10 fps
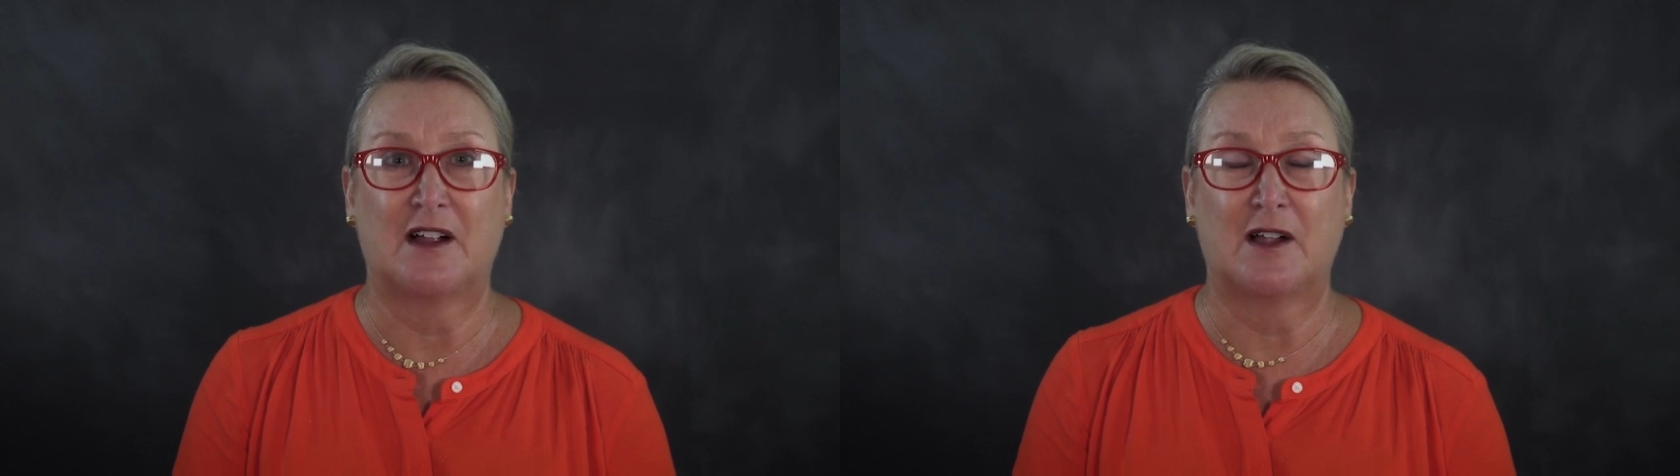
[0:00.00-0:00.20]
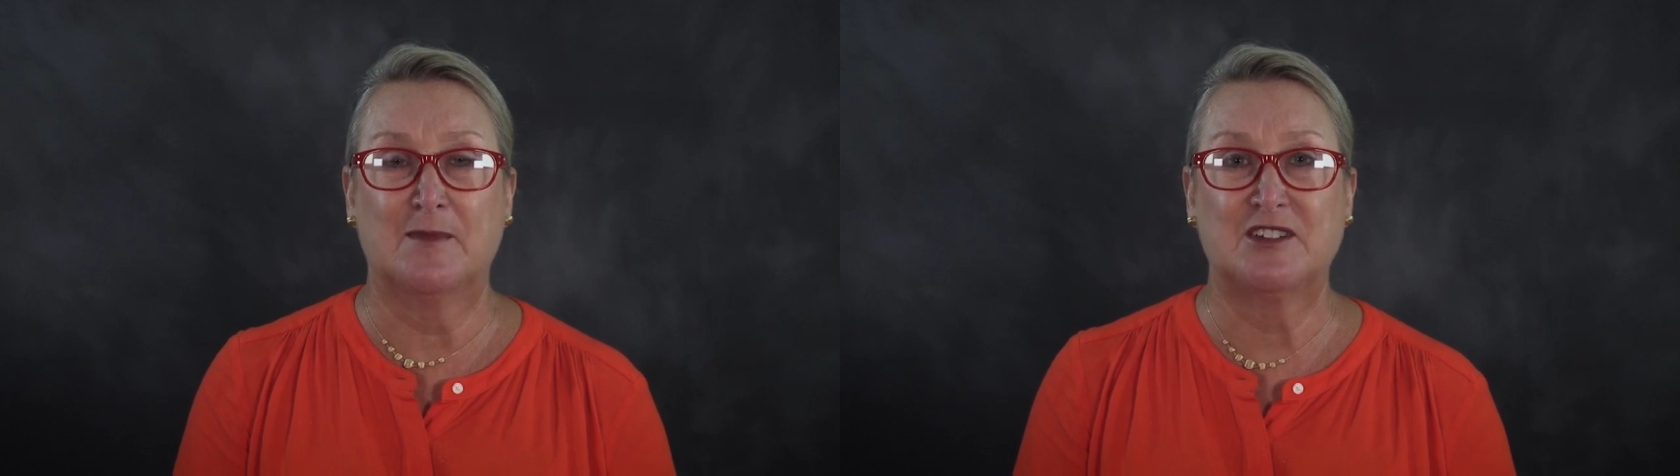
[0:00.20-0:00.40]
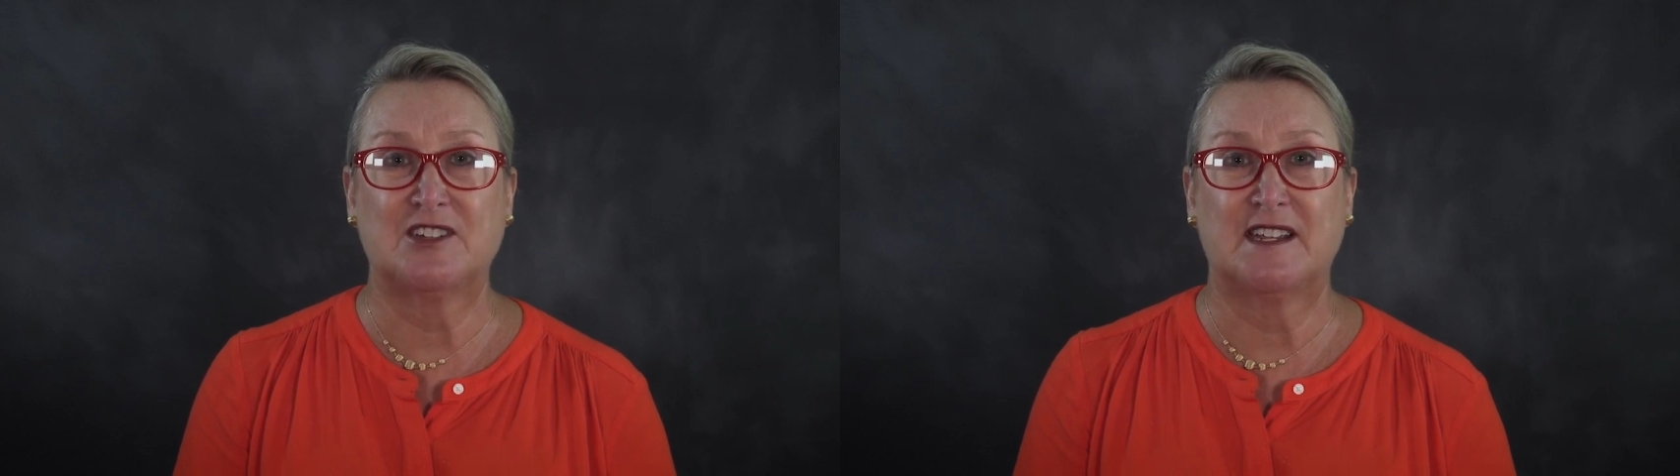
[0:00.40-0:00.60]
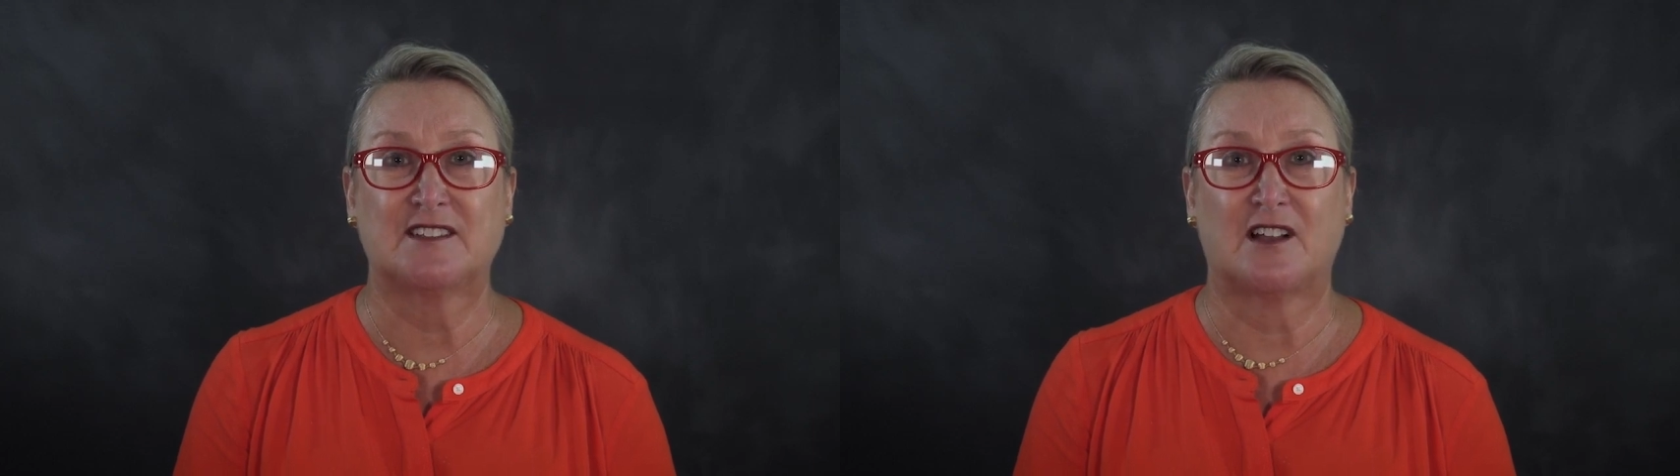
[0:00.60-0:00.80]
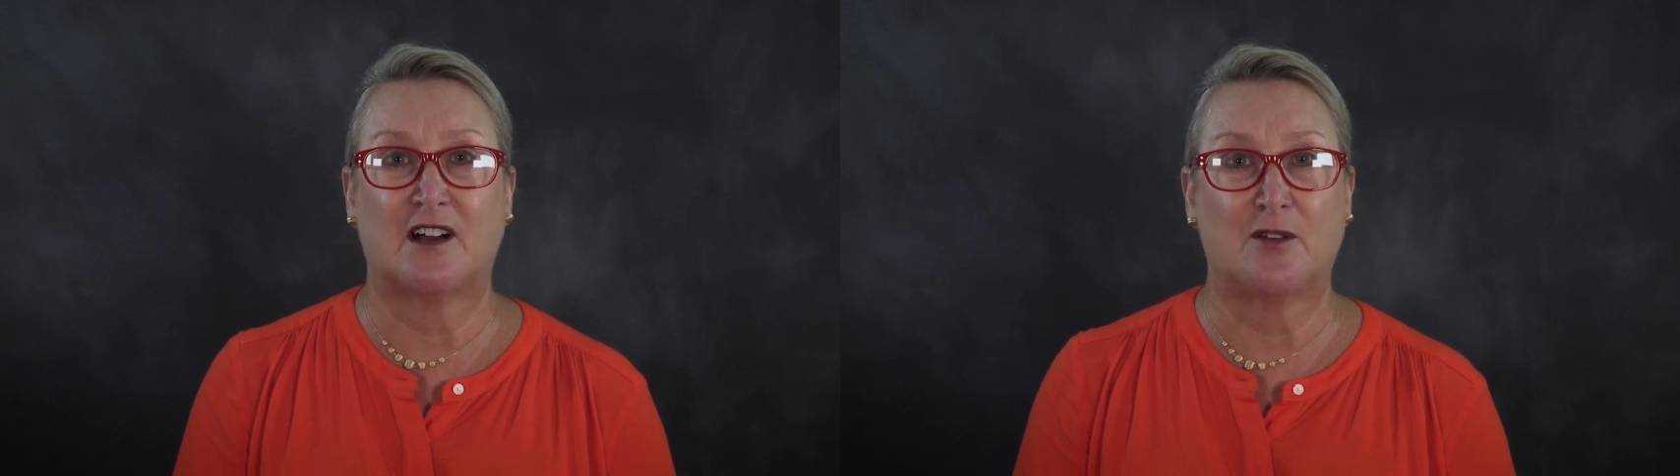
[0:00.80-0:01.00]
Our mission
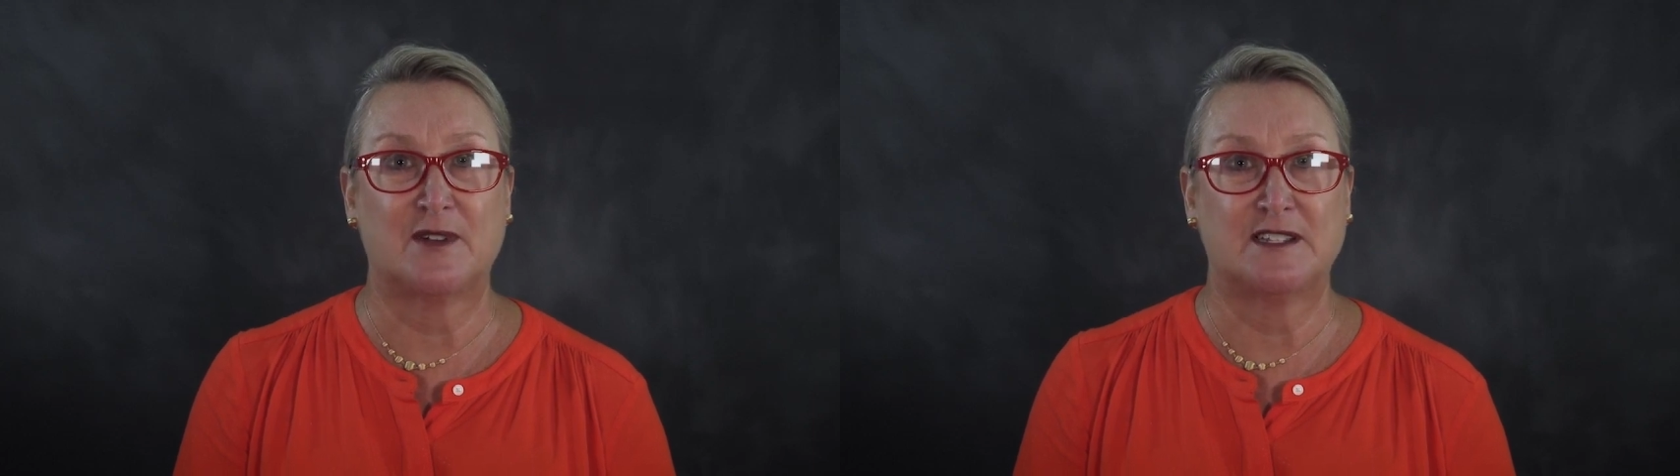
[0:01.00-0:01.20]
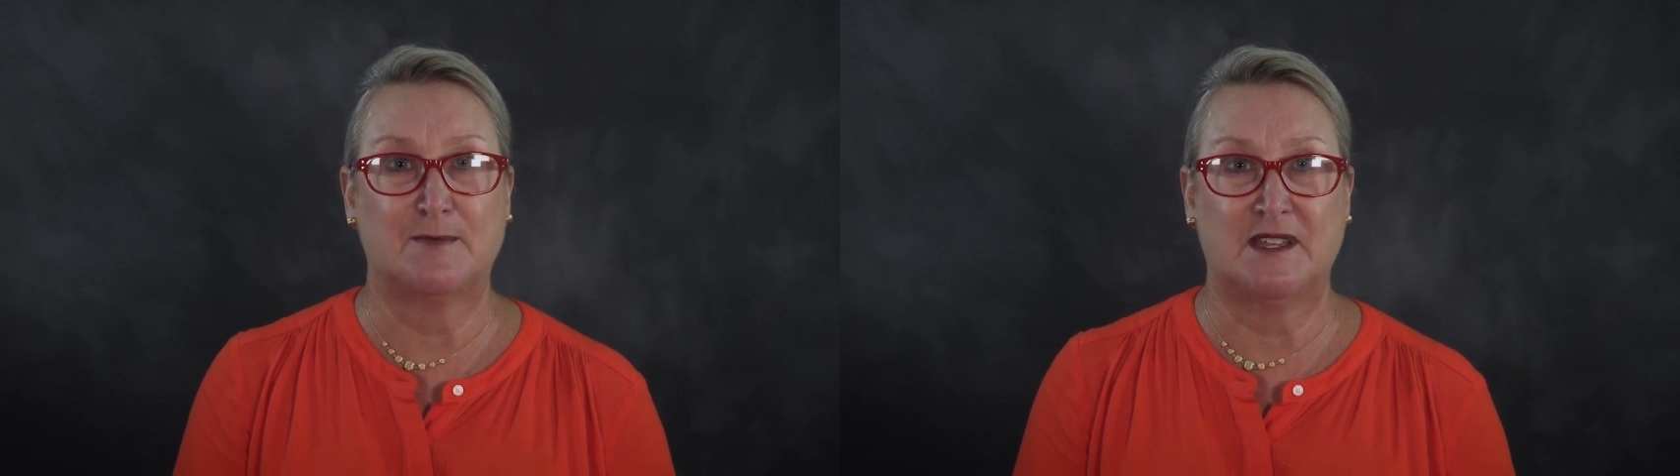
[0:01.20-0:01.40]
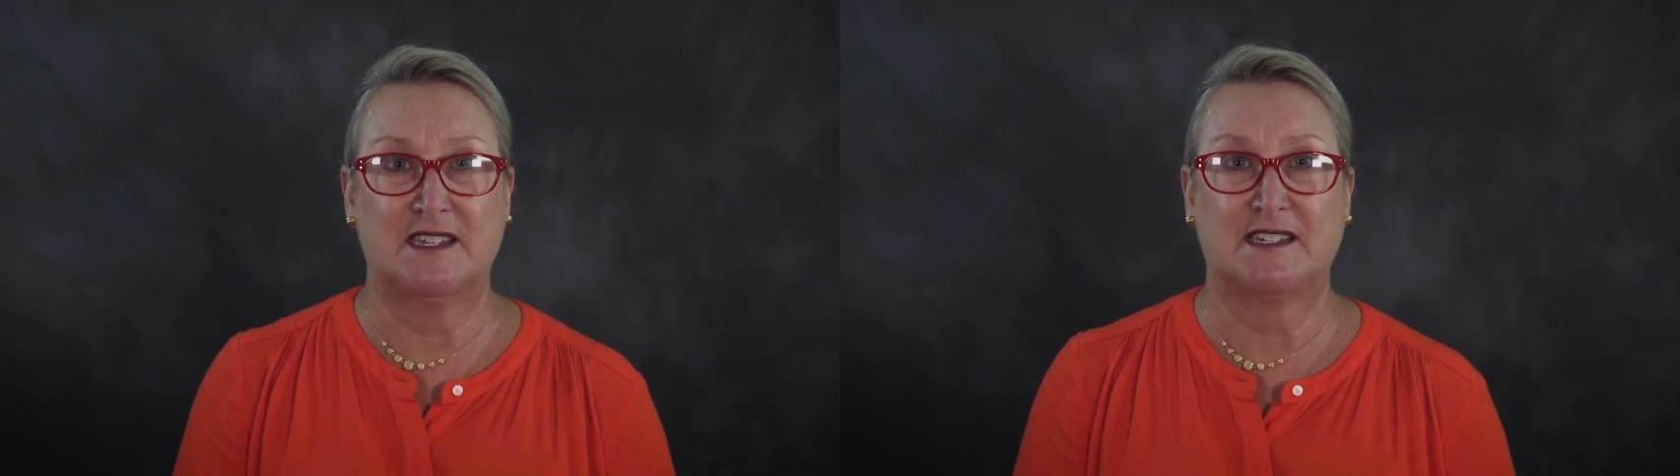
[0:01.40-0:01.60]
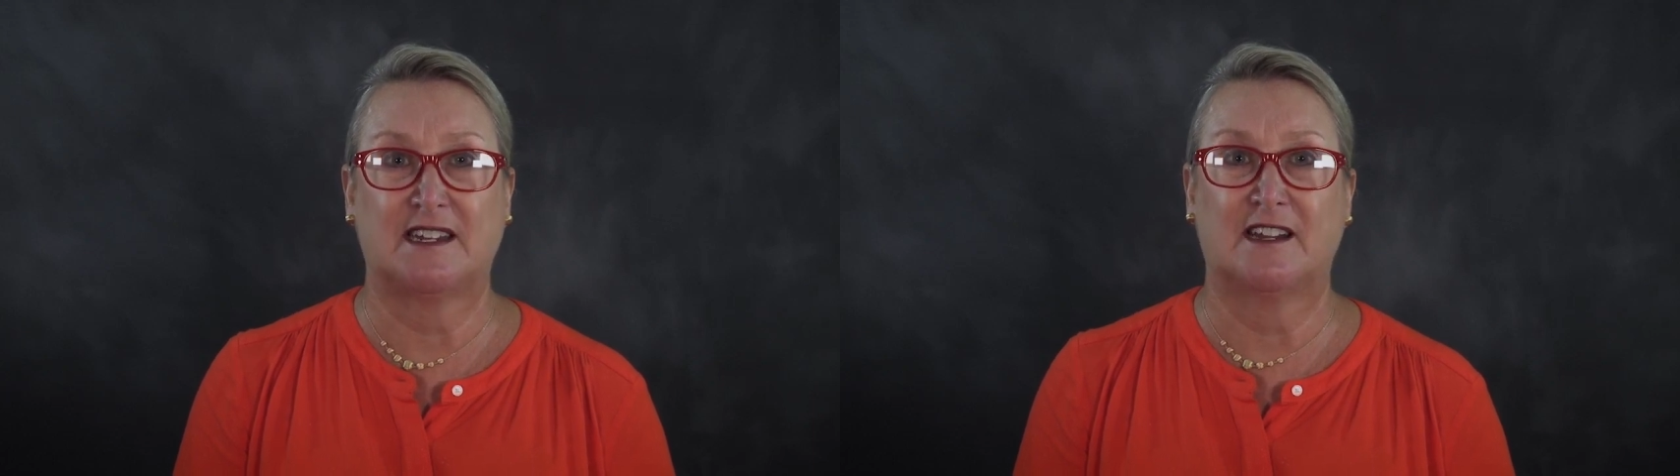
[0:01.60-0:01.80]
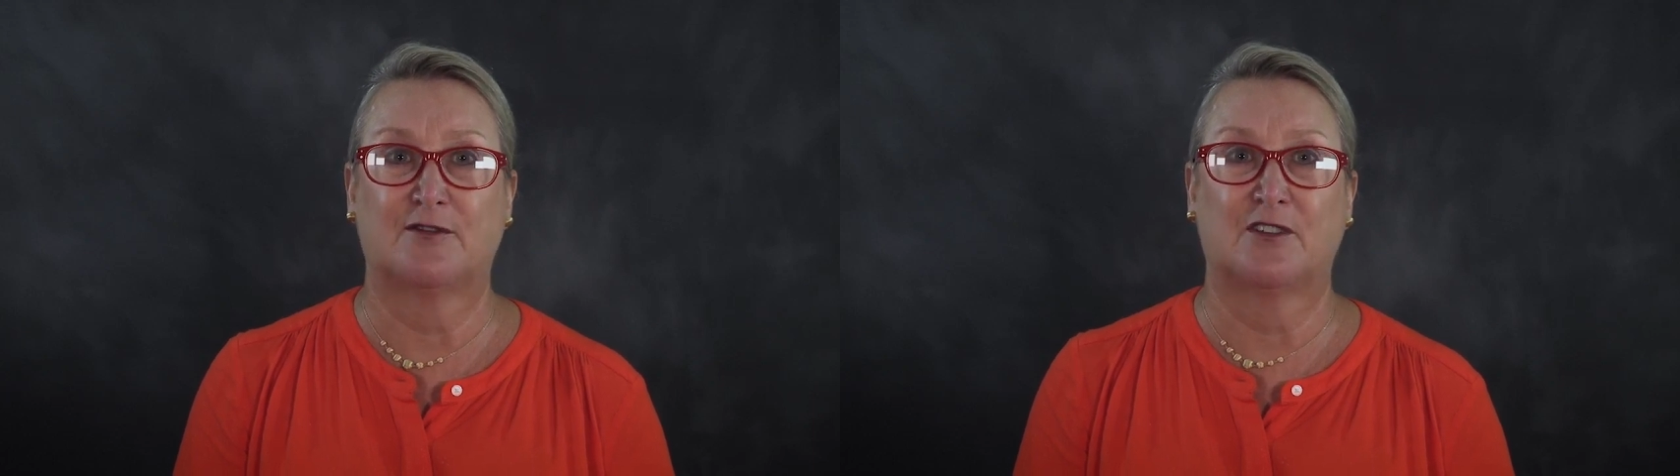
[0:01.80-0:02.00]
has always been to
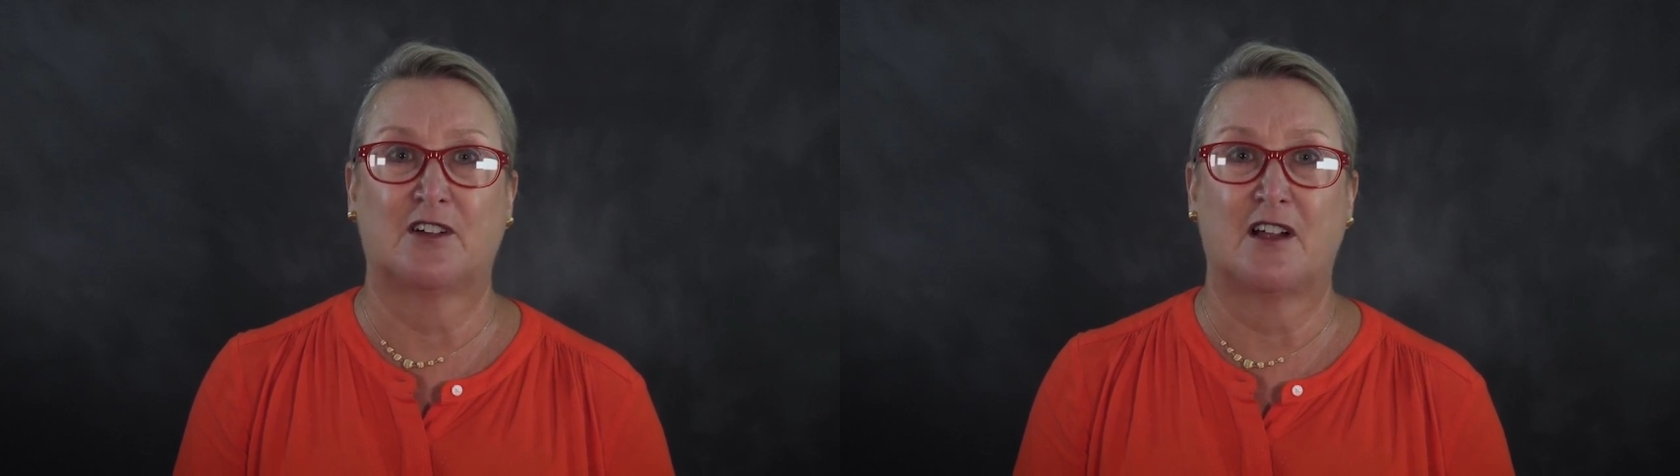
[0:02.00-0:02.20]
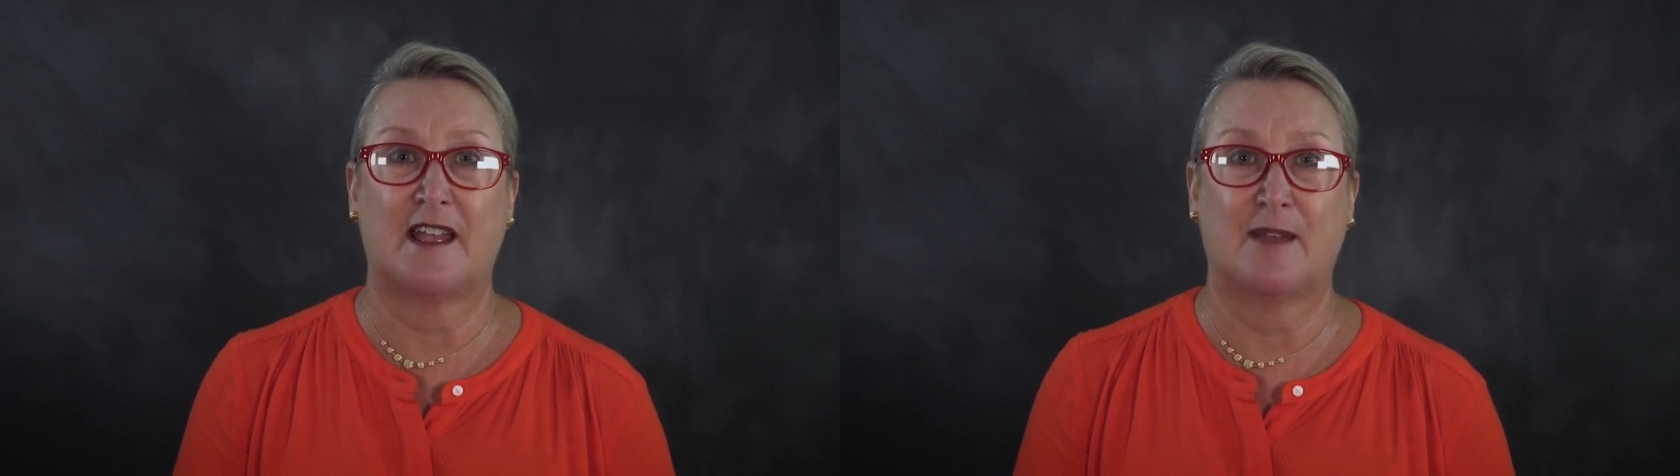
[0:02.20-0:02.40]
care for